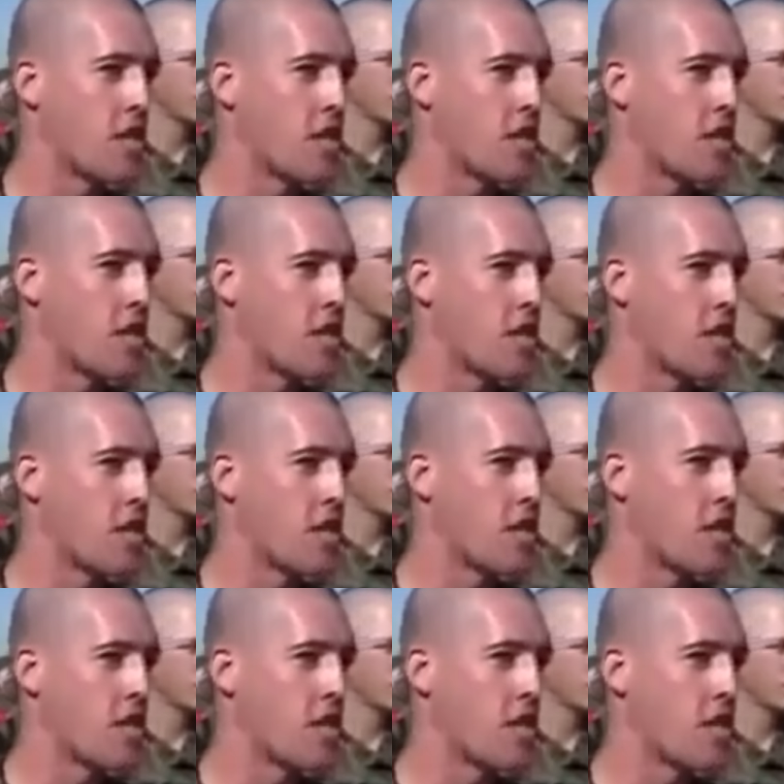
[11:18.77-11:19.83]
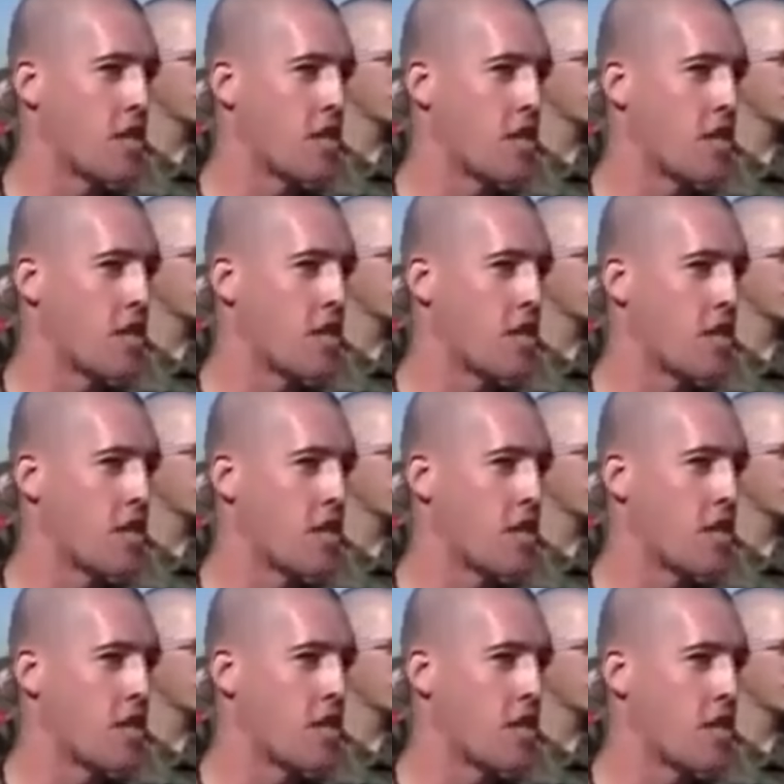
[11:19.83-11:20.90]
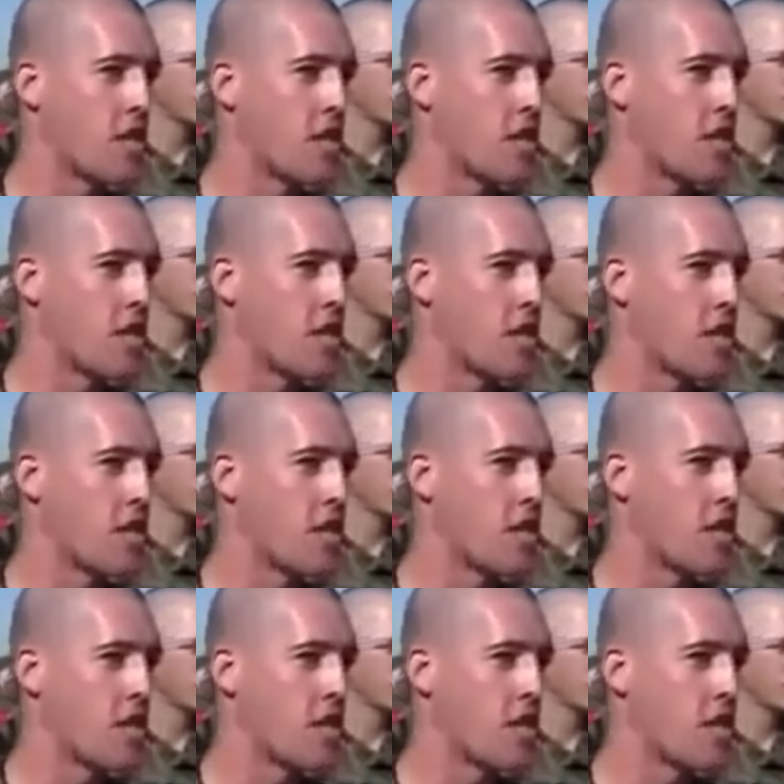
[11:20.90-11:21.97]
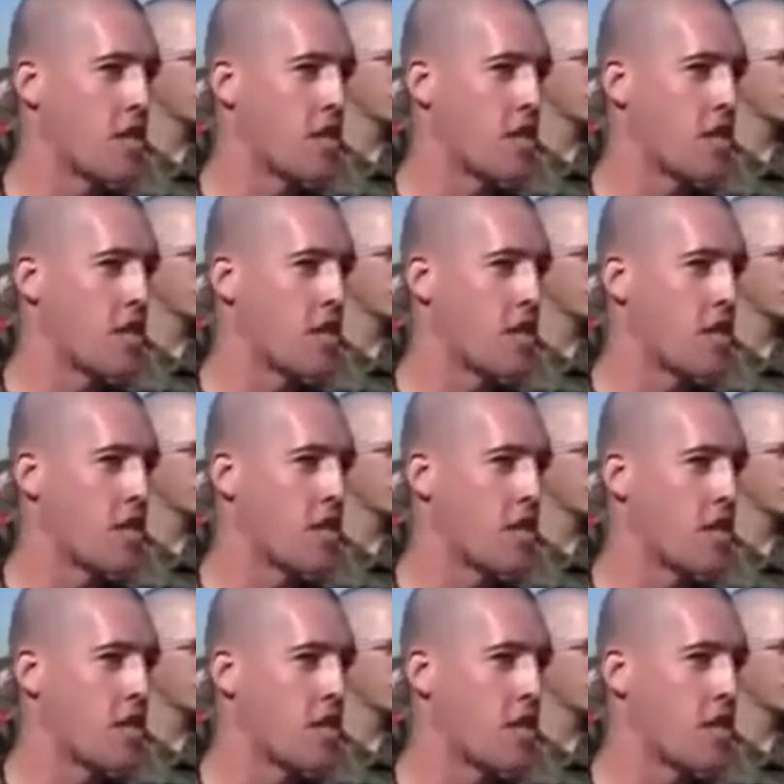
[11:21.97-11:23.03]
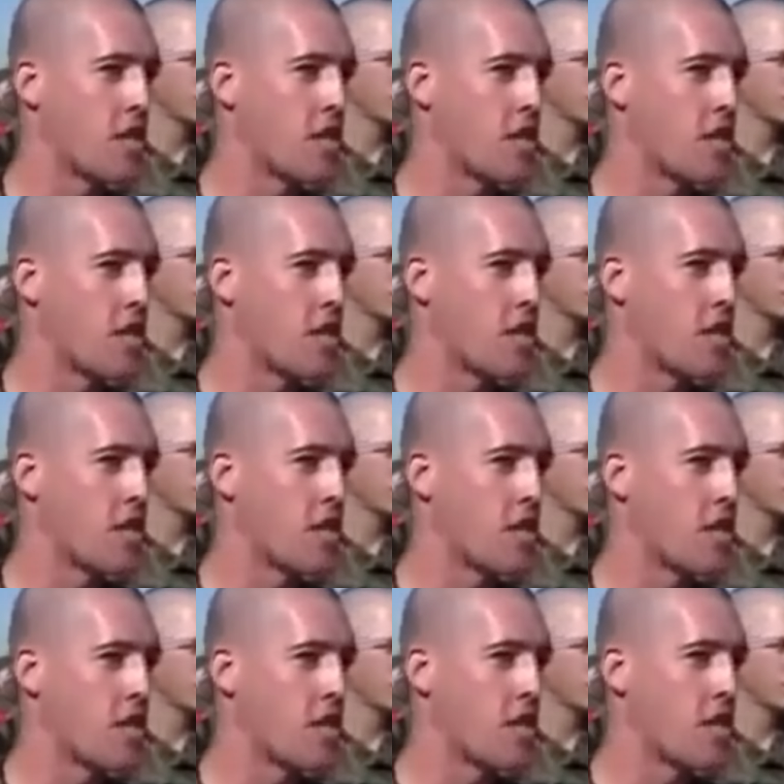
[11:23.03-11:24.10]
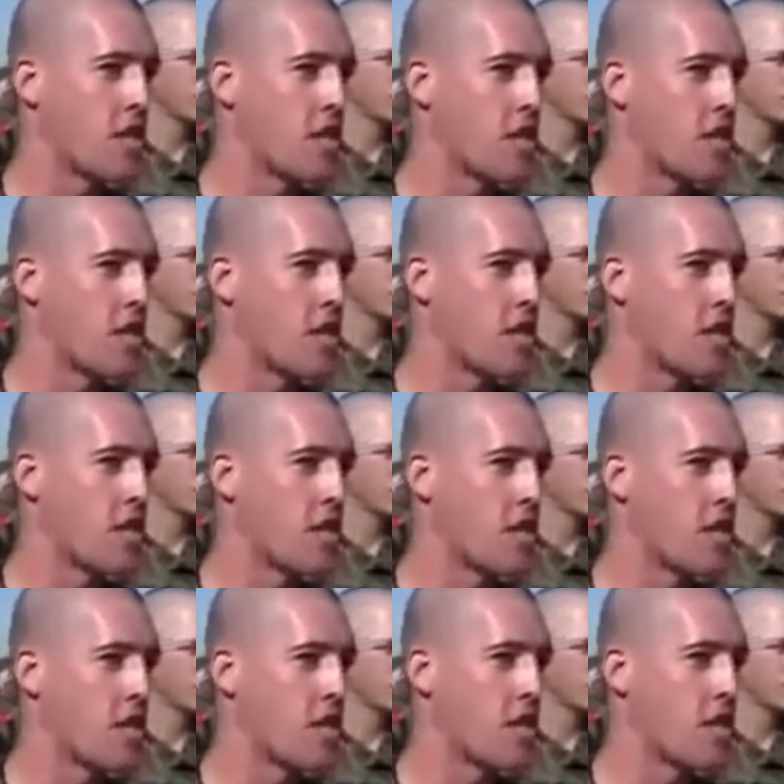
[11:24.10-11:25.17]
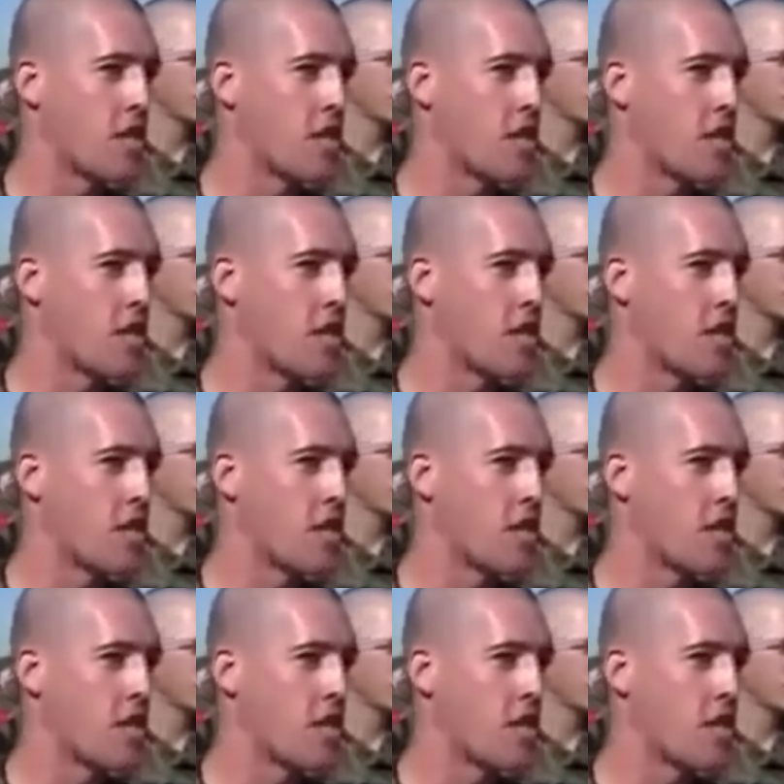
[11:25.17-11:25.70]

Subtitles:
The person shown says nothing.